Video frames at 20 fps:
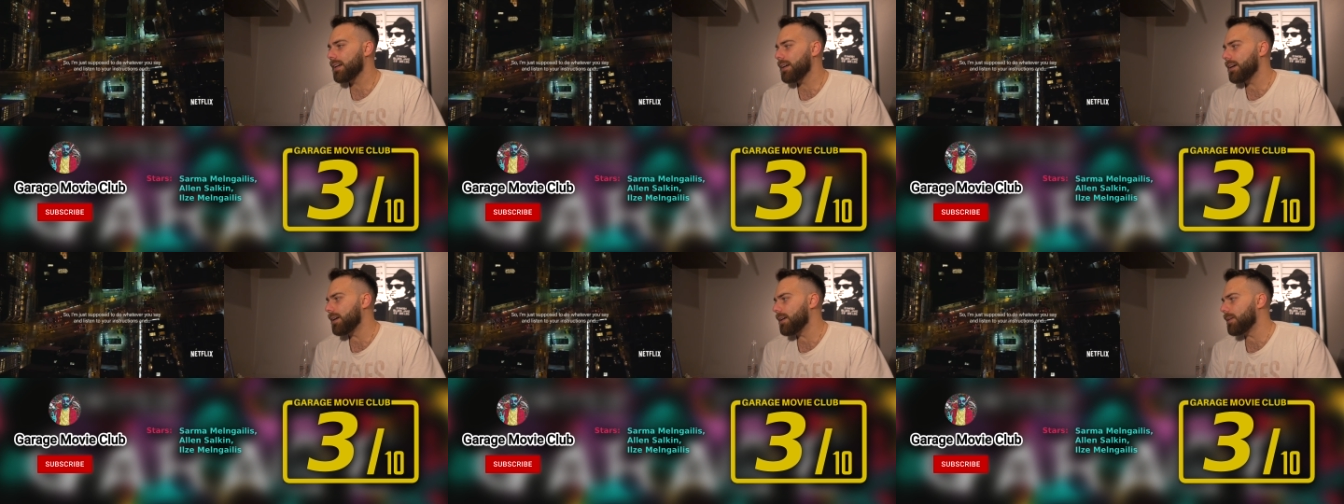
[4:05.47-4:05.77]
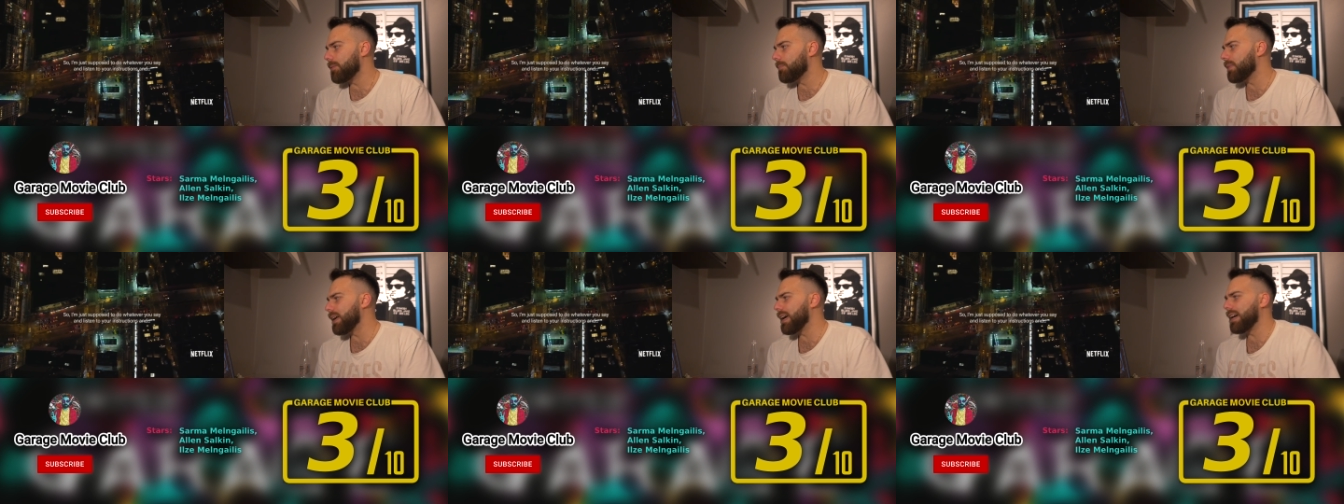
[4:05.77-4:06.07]

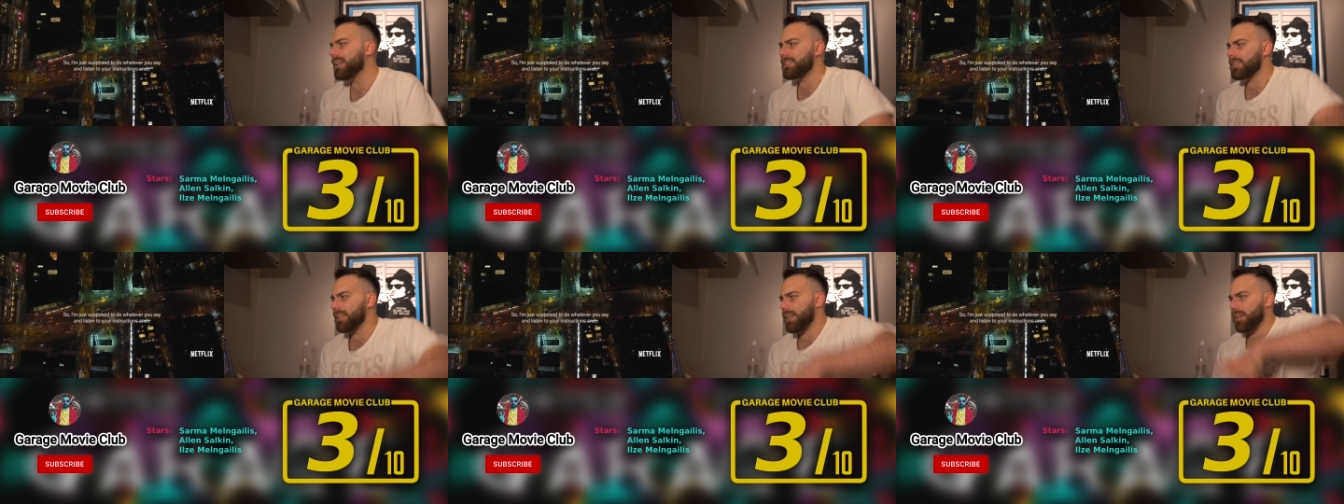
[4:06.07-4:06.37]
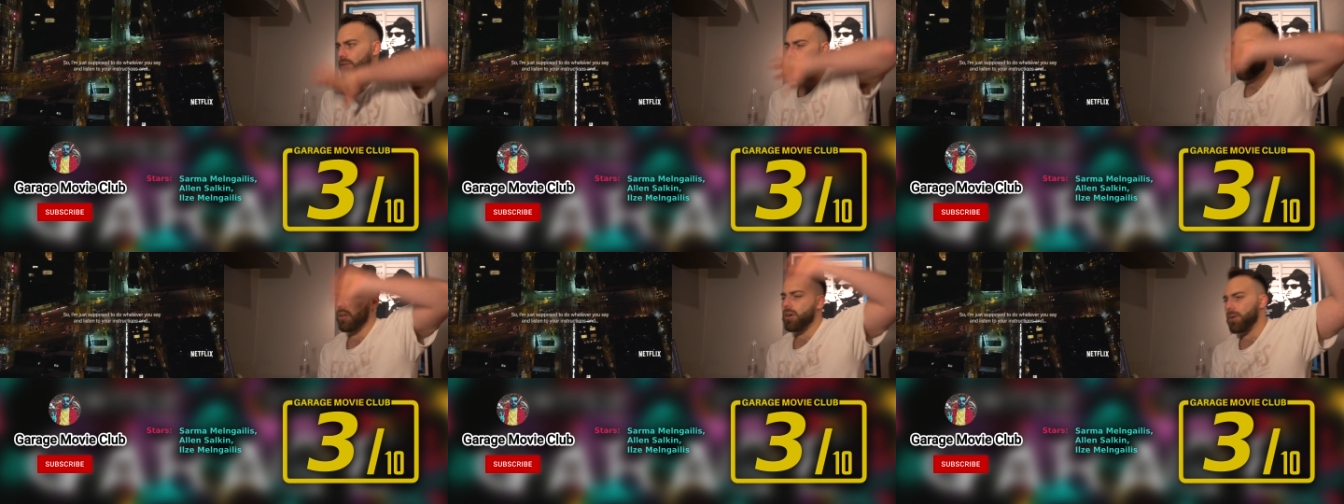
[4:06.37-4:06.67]
It has, like,
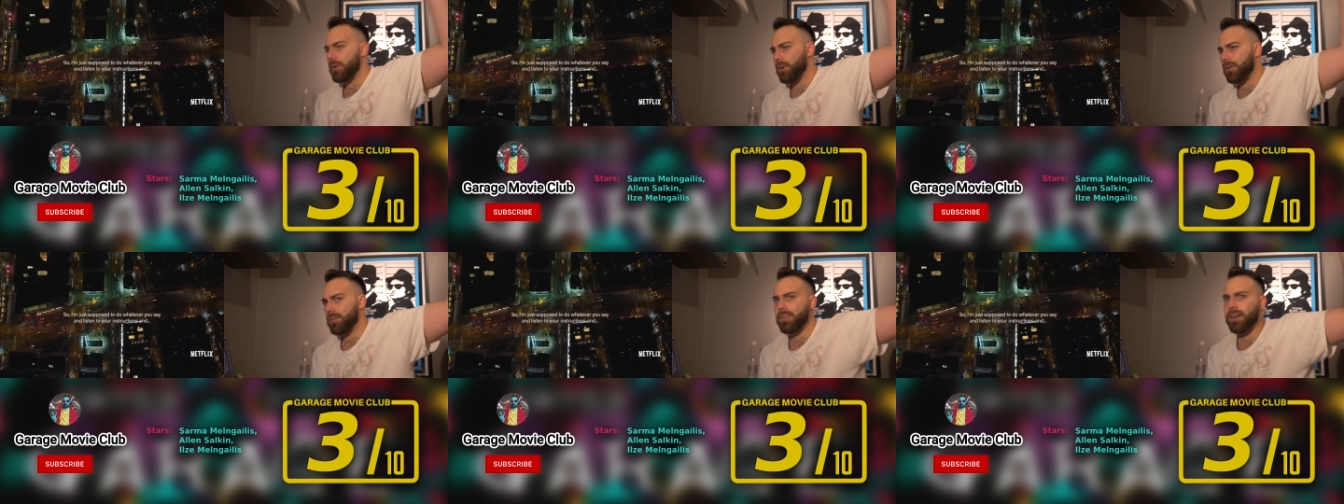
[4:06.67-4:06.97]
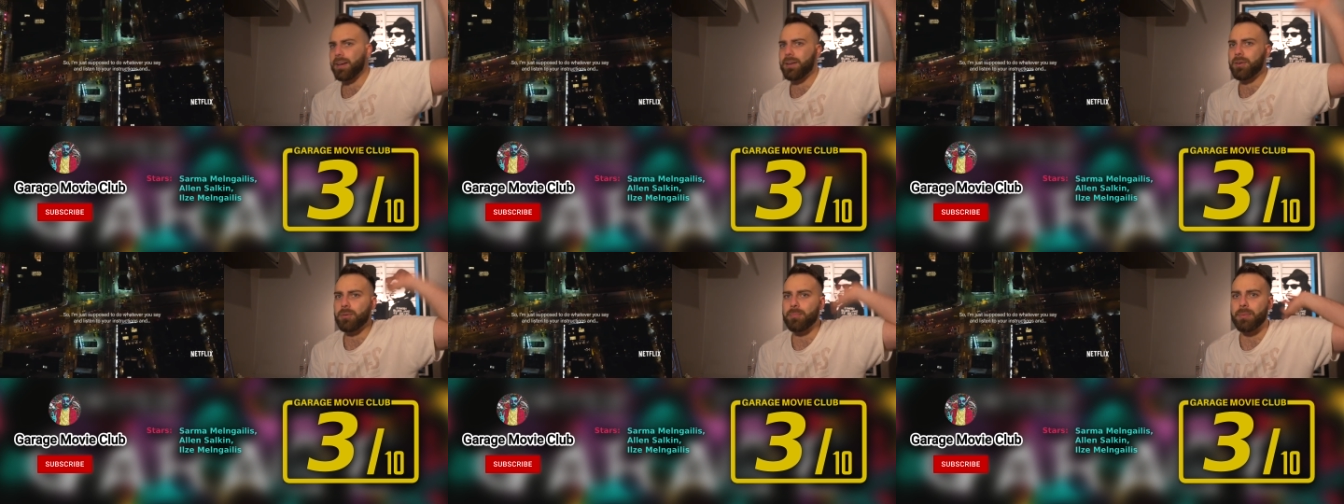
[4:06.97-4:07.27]
a longer
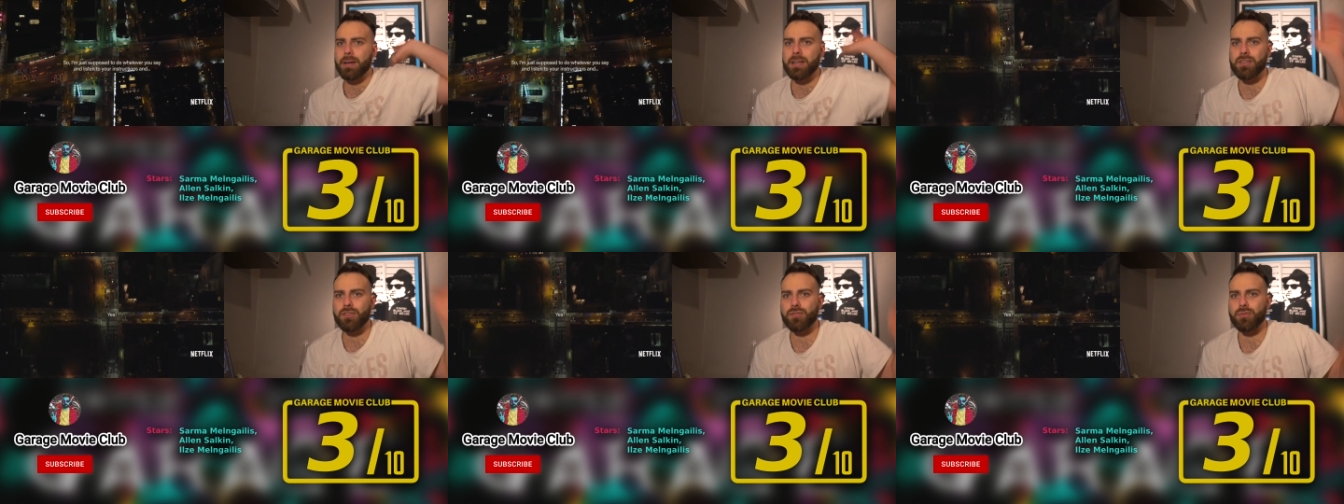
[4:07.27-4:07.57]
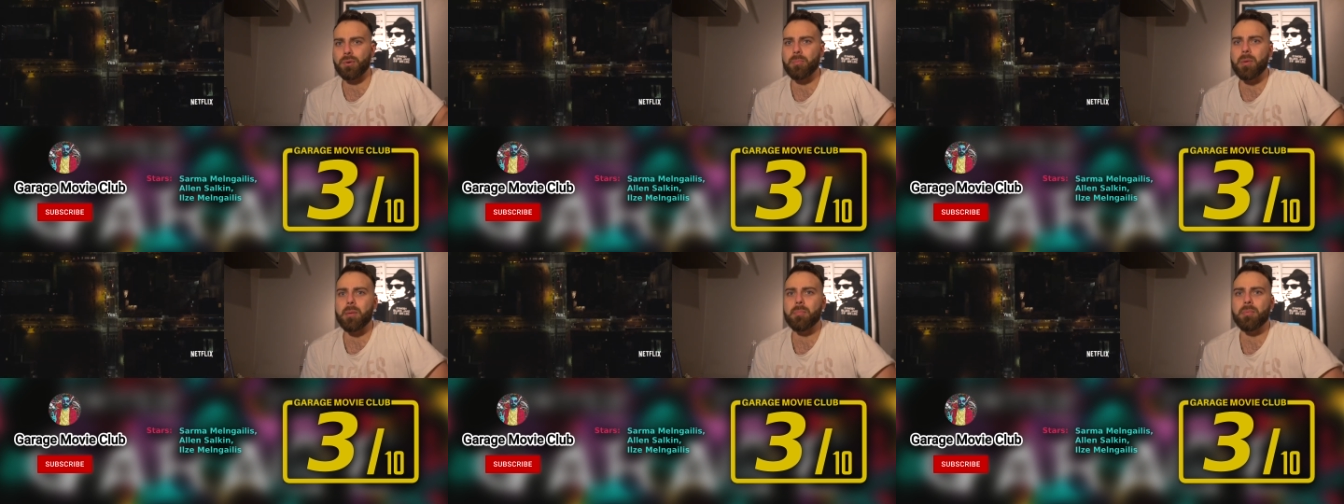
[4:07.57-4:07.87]
title, but I just
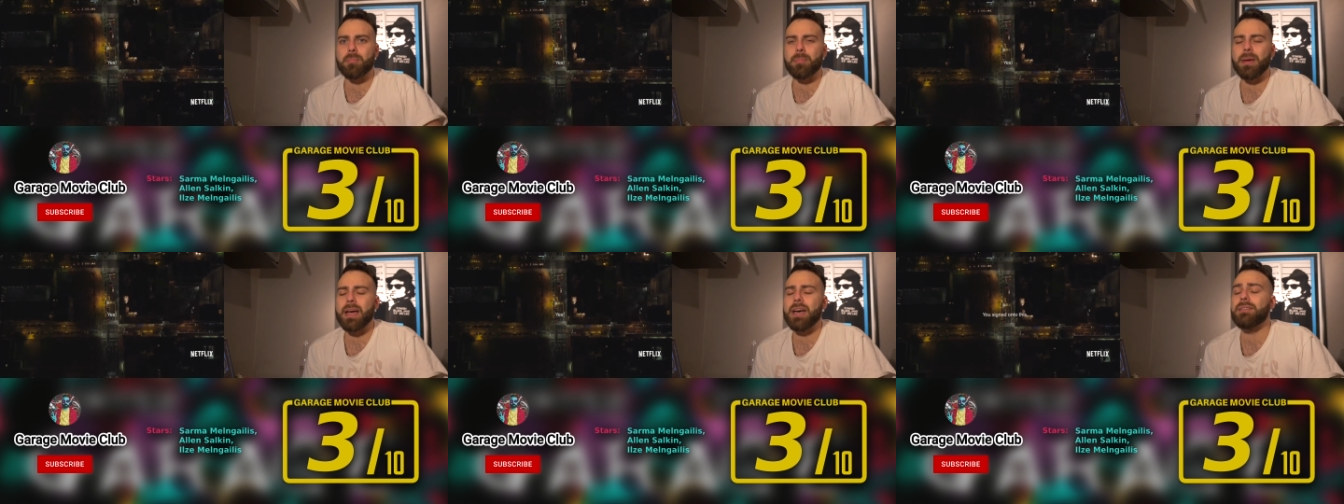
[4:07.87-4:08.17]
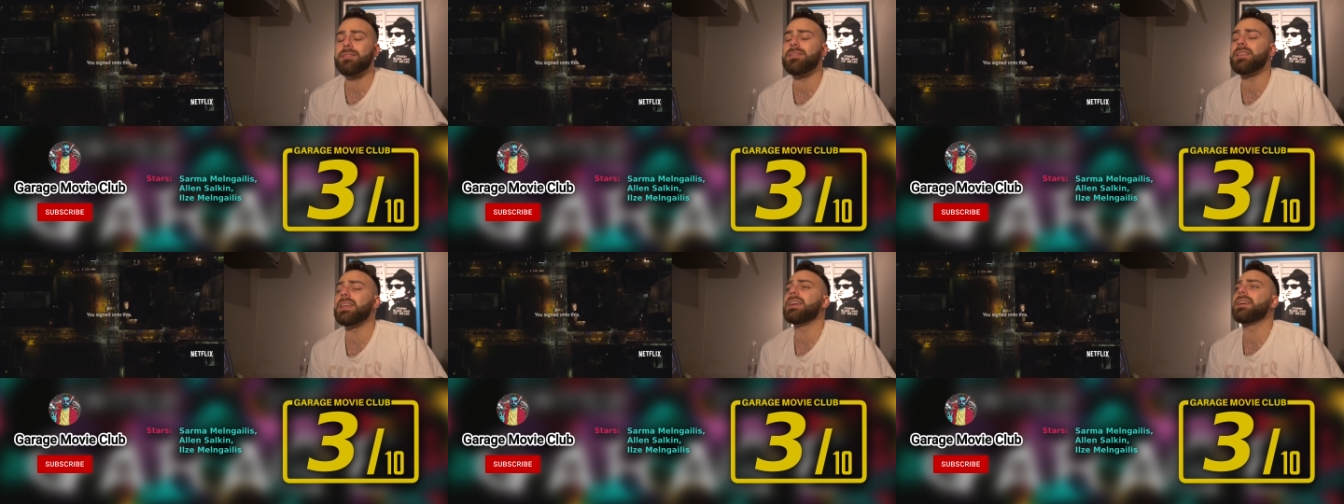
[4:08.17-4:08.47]
remember Bad
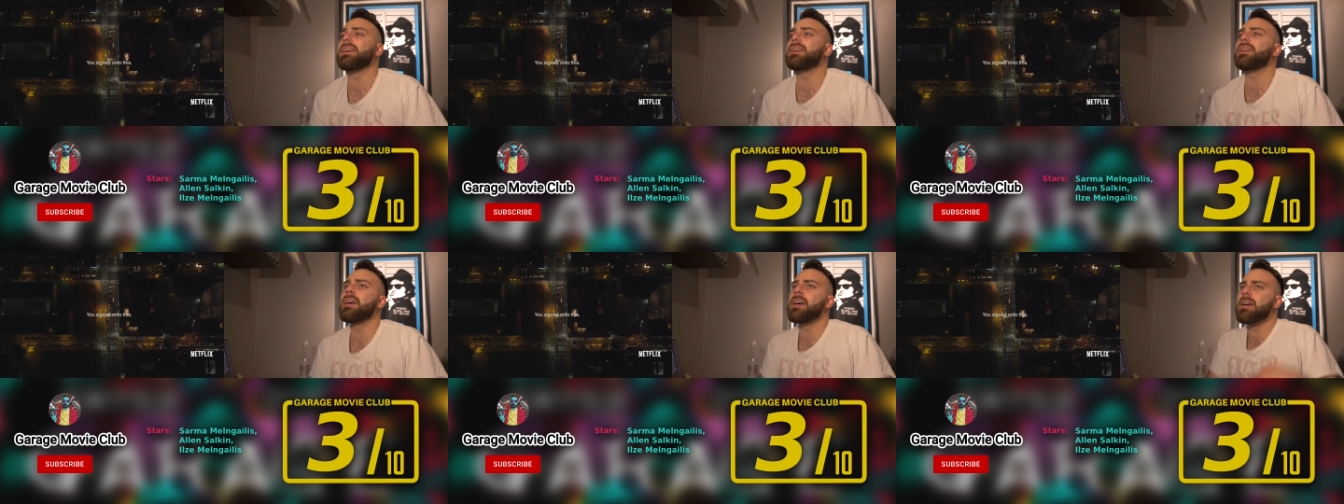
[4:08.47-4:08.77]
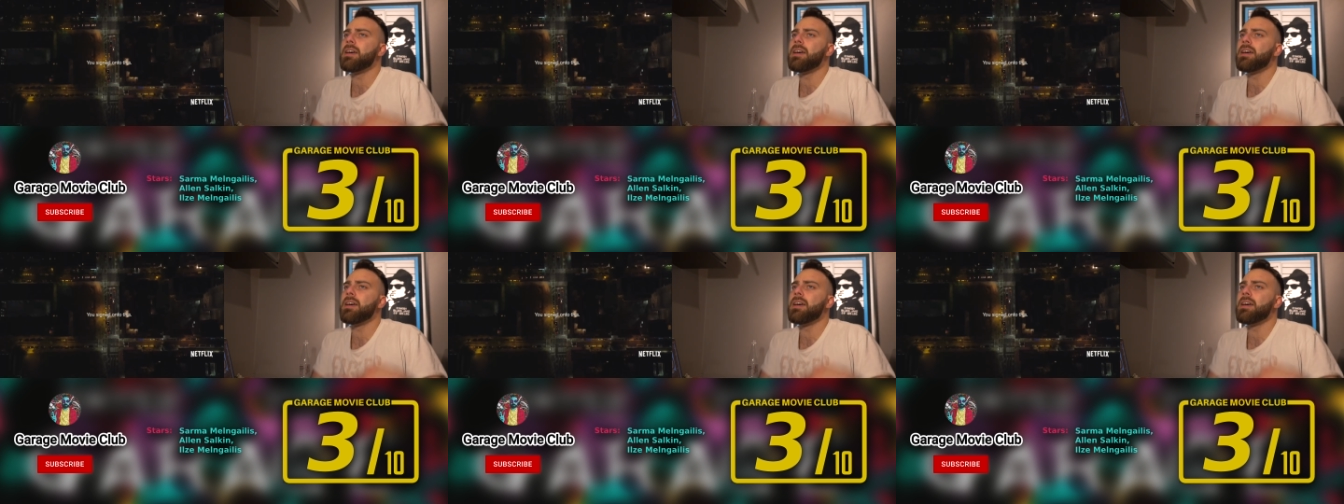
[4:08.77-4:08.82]
Vegan.